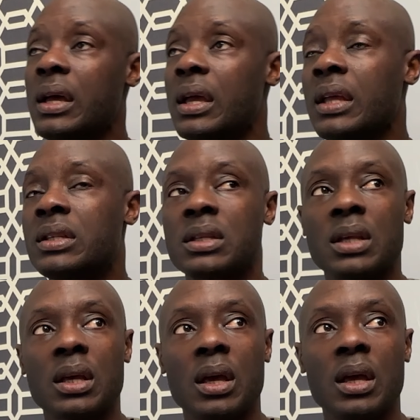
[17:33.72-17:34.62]

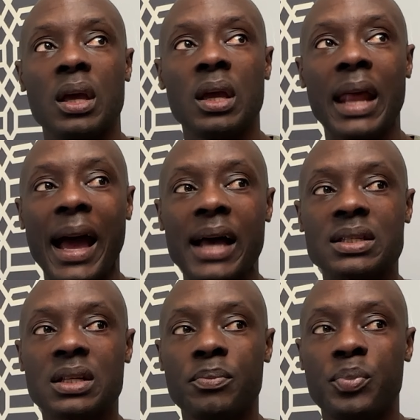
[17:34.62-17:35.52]
it has
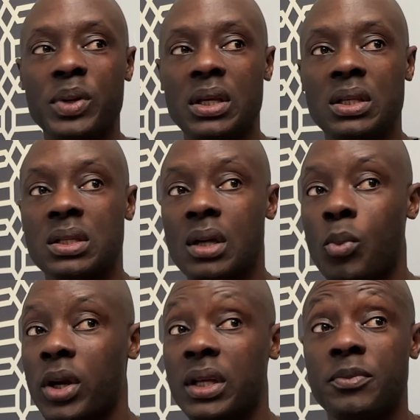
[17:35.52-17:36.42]
to be
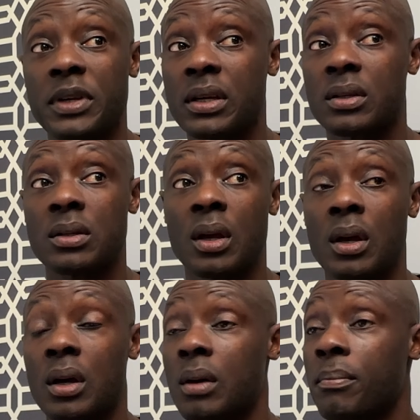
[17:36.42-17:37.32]
somewhat easy, because
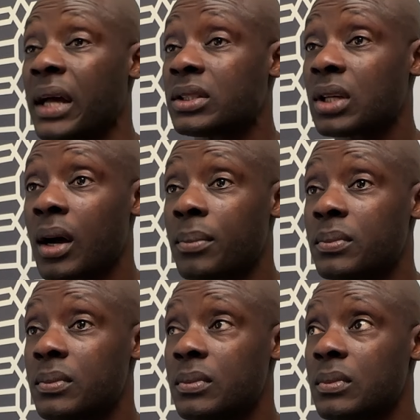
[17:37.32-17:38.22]
my job
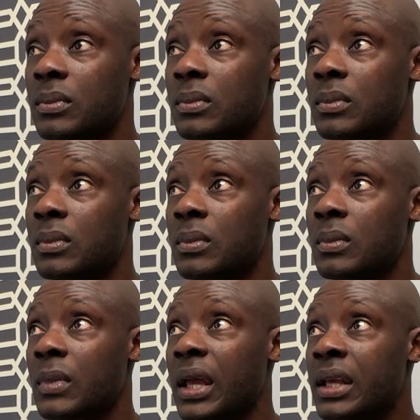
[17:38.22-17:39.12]

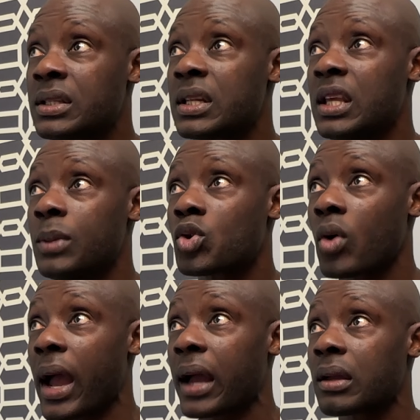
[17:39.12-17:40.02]
is to keep
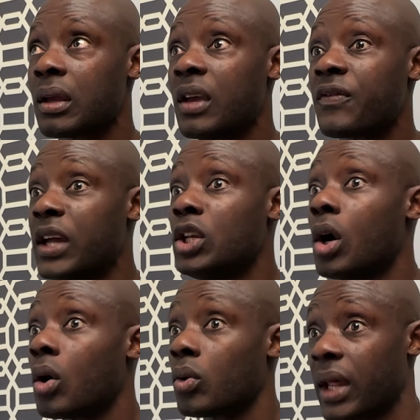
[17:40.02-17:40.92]
track if I
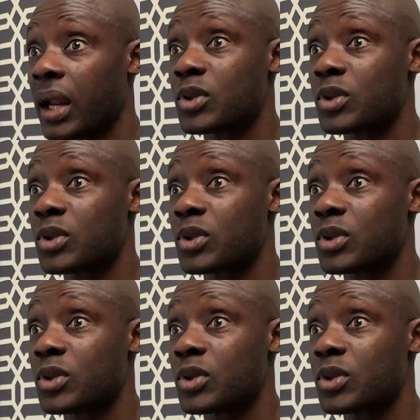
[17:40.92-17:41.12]
know that I'm